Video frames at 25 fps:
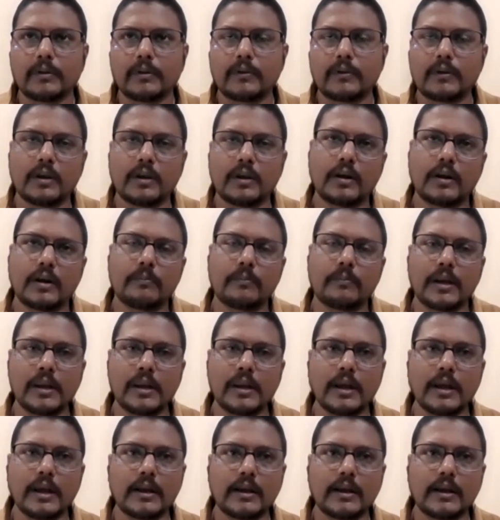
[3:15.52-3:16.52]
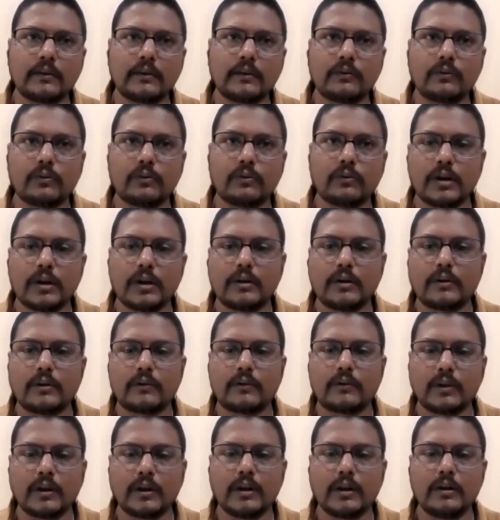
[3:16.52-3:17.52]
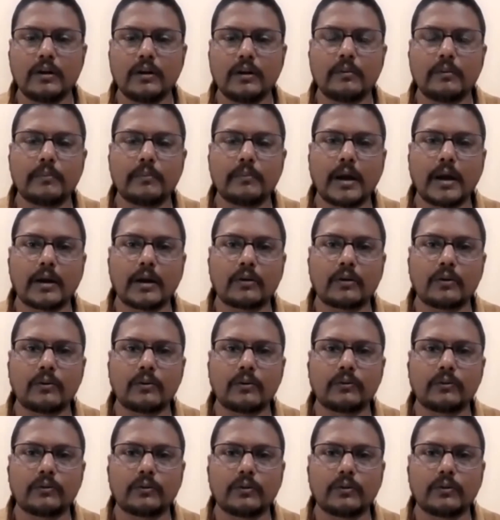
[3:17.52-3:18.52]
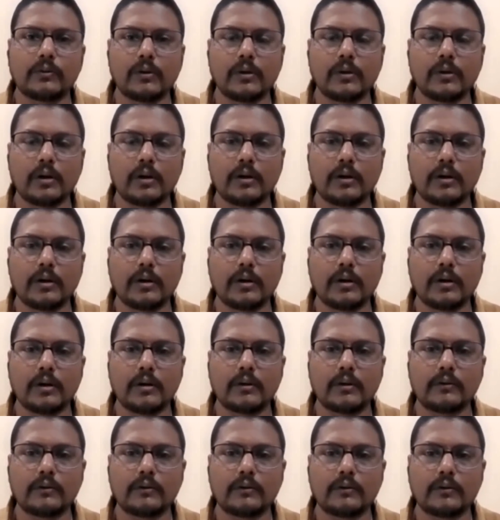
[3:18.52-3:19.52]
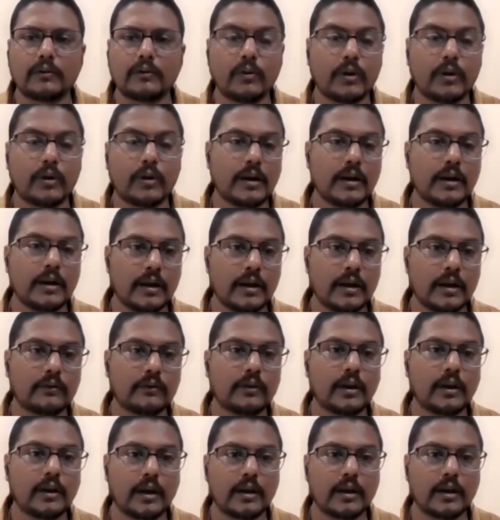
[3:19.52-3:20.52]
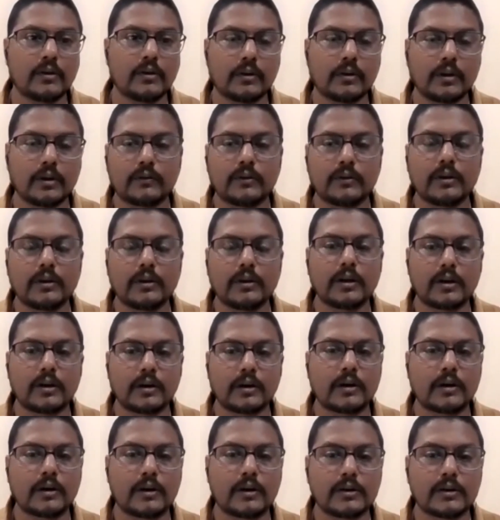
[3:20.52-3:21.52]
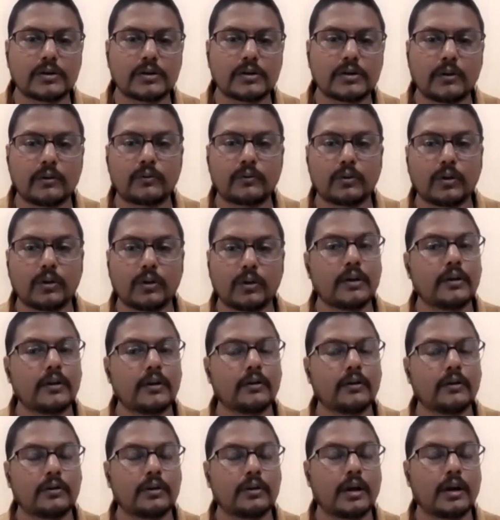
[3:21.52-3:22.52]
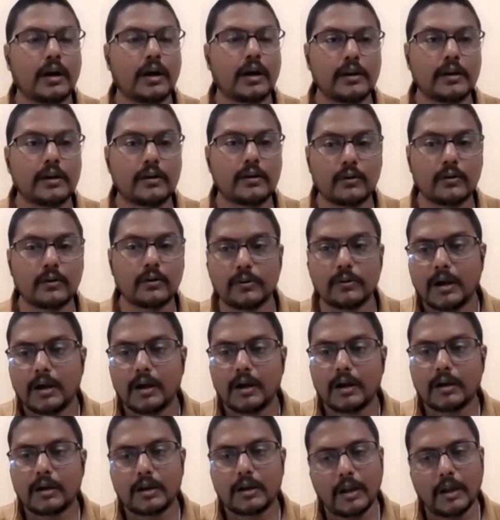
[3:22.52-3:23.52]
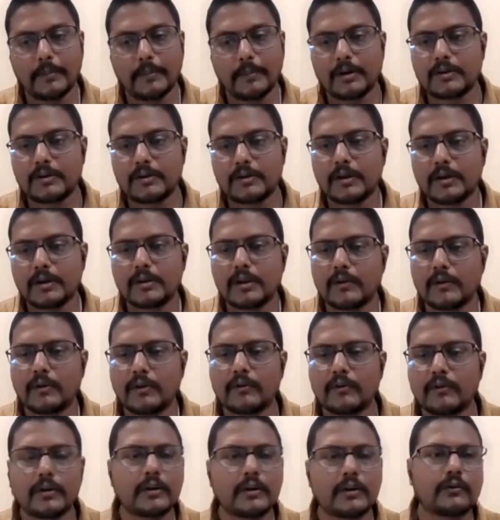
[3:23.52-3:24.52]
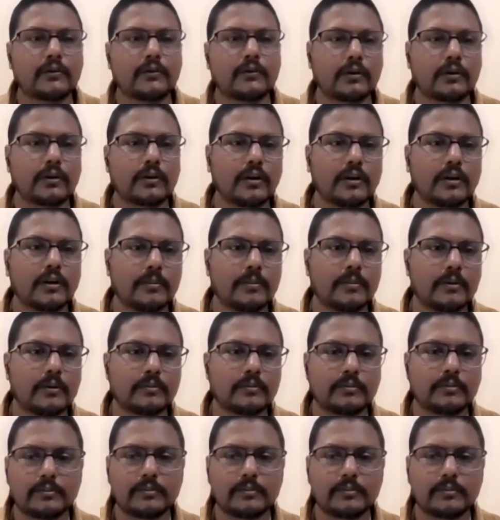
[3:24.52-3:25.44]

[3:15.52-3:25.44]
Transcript: there are many islands where still mangroves is very less, and you can see the degradation of soil is on the higher note. Climate change, everyone is talking about.